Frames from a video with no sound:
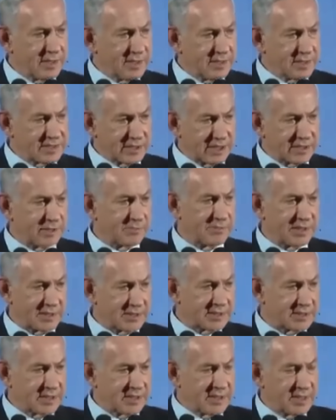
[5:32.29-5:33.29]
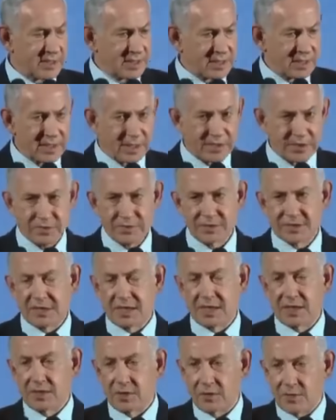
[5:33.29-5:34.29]
sentiments that you see
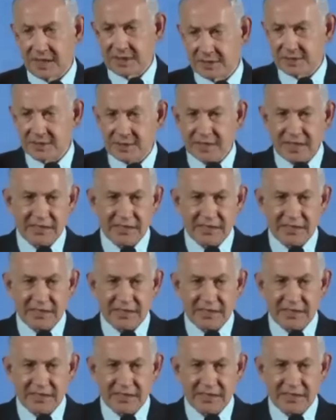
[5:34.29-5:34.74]
in the West.